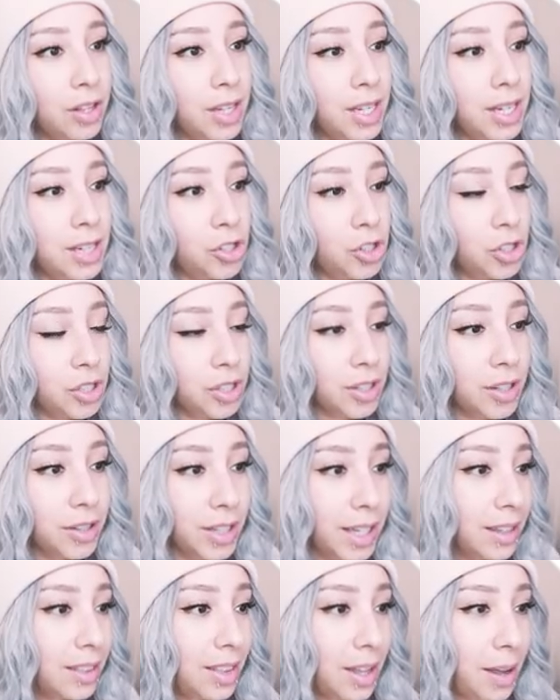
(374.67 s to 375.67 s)
all these, just
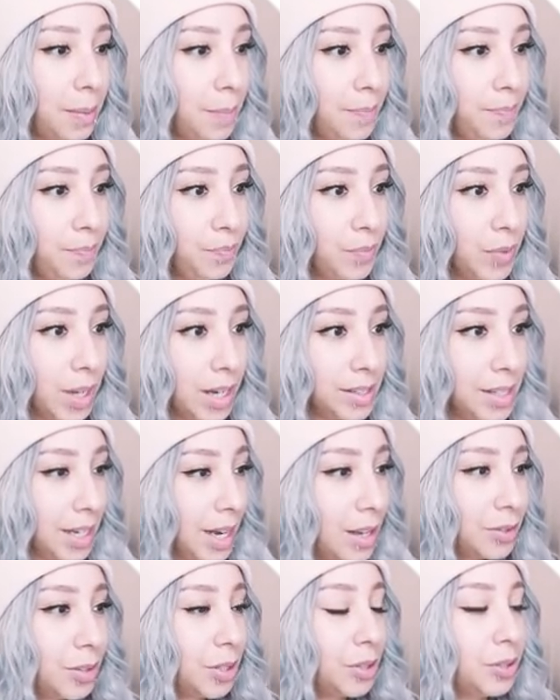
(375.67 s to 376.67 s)
click them and
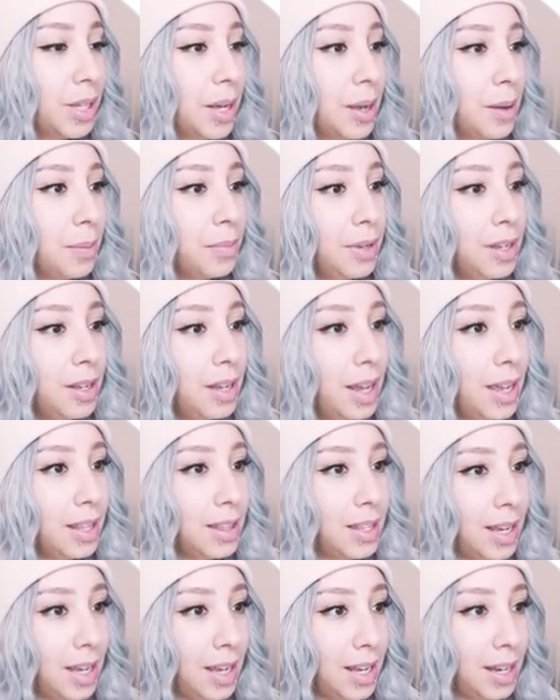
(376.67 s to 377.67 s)
download them,
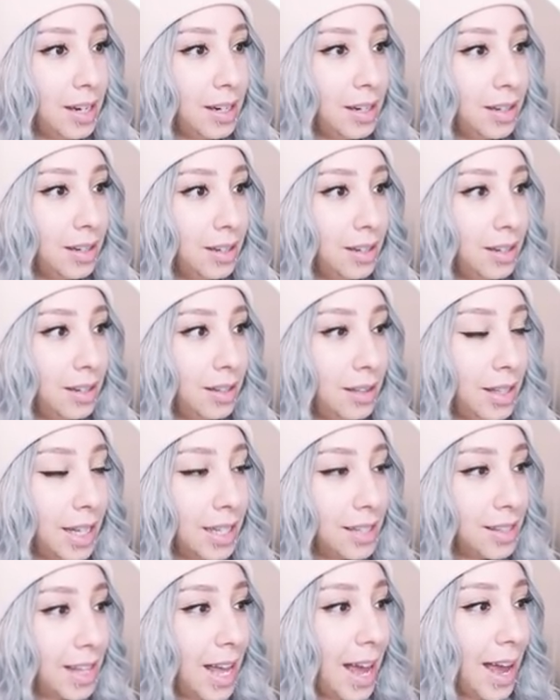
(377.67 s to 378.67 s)
and then
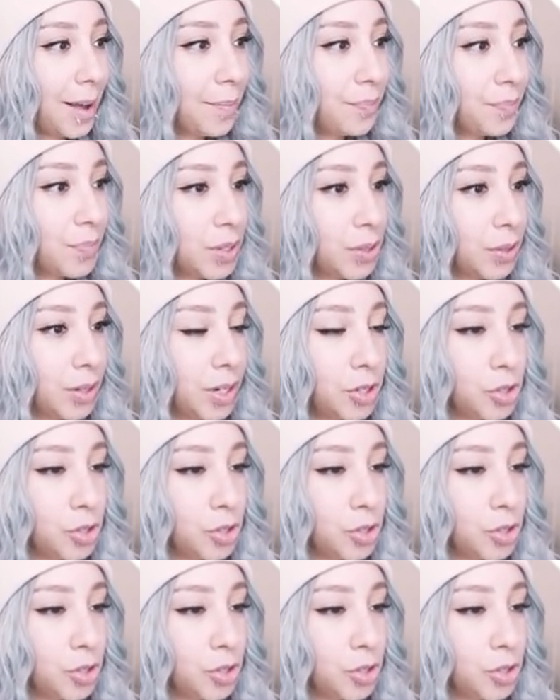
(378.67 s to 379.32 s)
that's that. So I